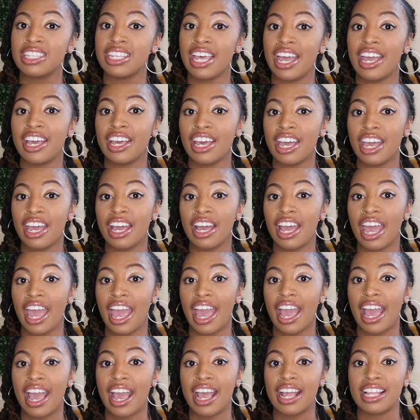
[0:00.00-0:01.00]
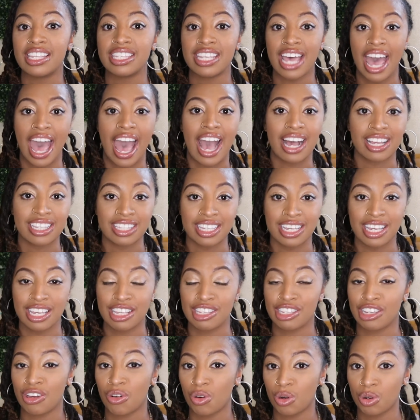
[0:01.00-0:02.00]
taking a
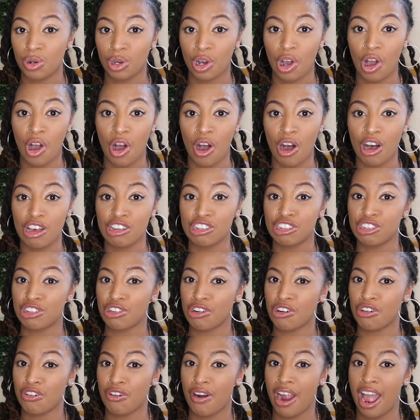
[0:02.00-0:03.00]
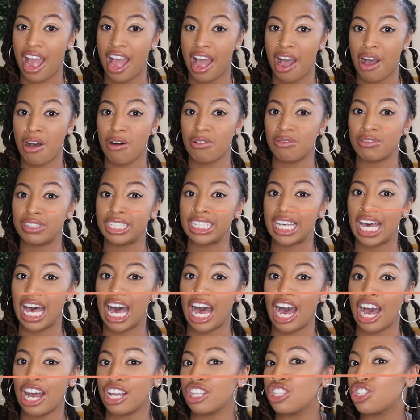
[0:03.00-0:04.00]
taxi is going to cost around
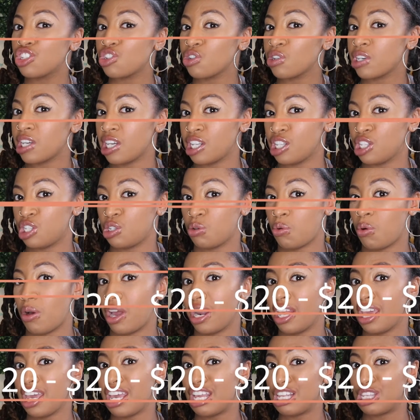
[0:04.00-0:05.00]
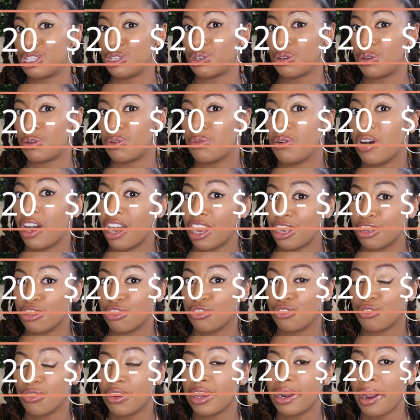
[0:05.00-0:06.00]
120 to
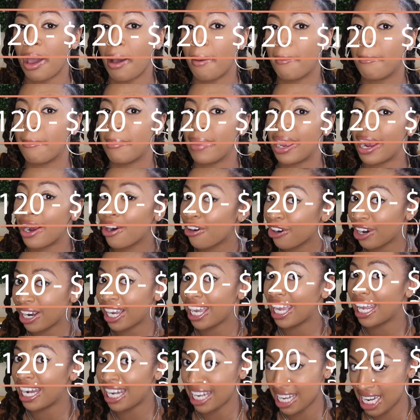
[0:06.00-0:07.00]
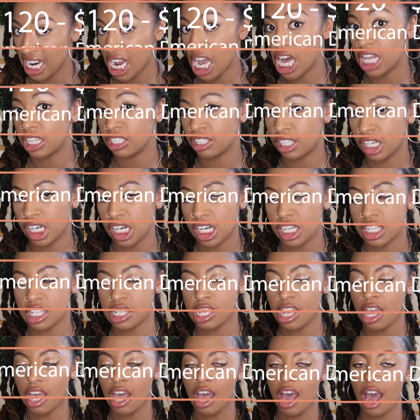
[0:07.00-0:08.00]
200 American
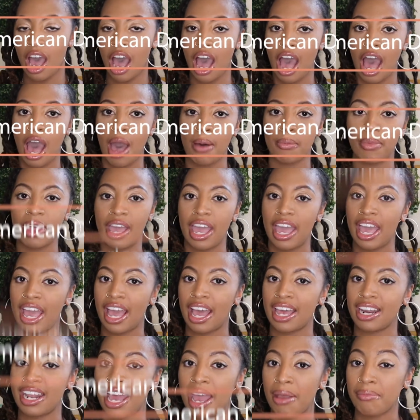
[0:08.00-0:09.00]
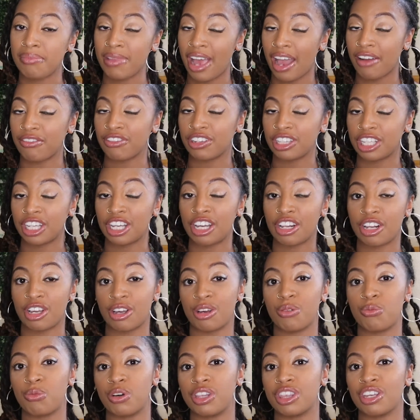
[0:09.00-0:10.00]
dollars. And I'm not really good
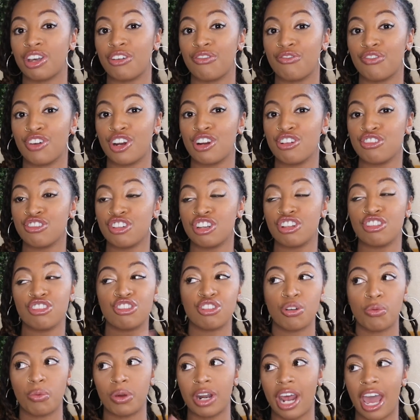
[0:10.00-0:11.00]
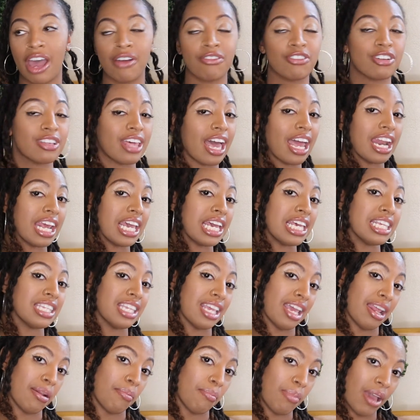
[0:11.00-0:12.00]
with conversion, so whatever that
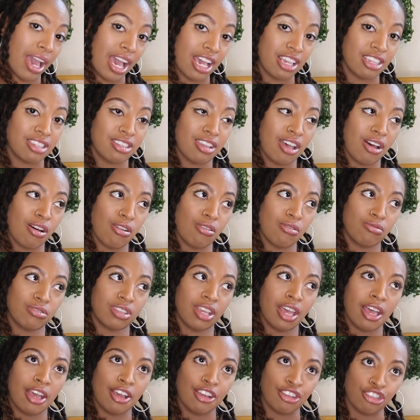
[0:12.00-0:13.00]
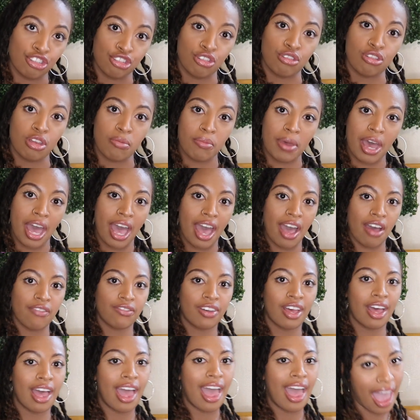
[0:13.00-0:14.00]
is in pesos, do the
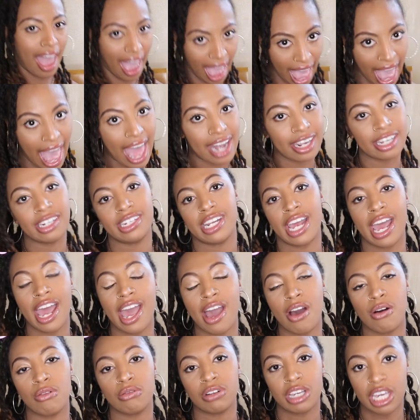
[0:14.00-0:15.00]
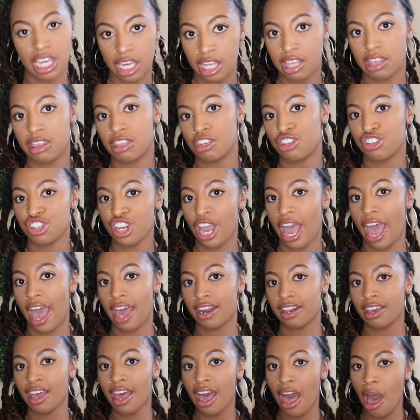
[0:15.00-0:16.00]
math, add it down in the
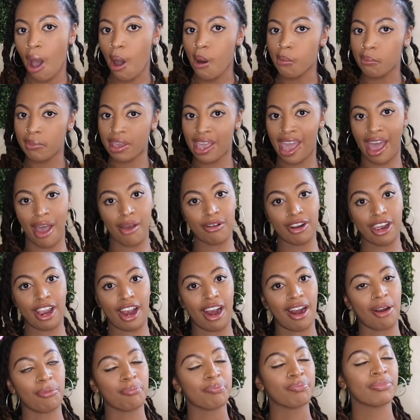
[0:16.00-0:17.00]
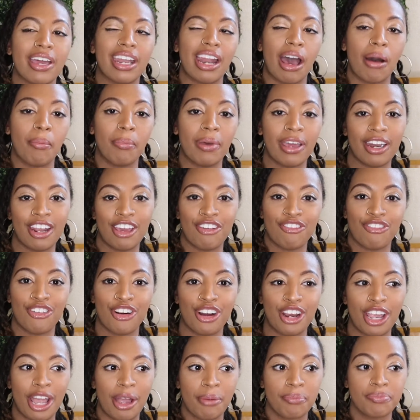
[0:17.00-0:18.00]
chat. Help me out here, and I'll pin it
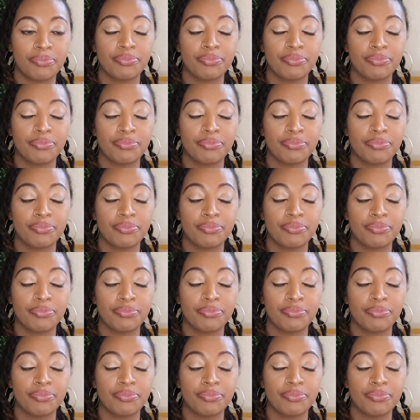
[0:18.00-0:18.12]
for you.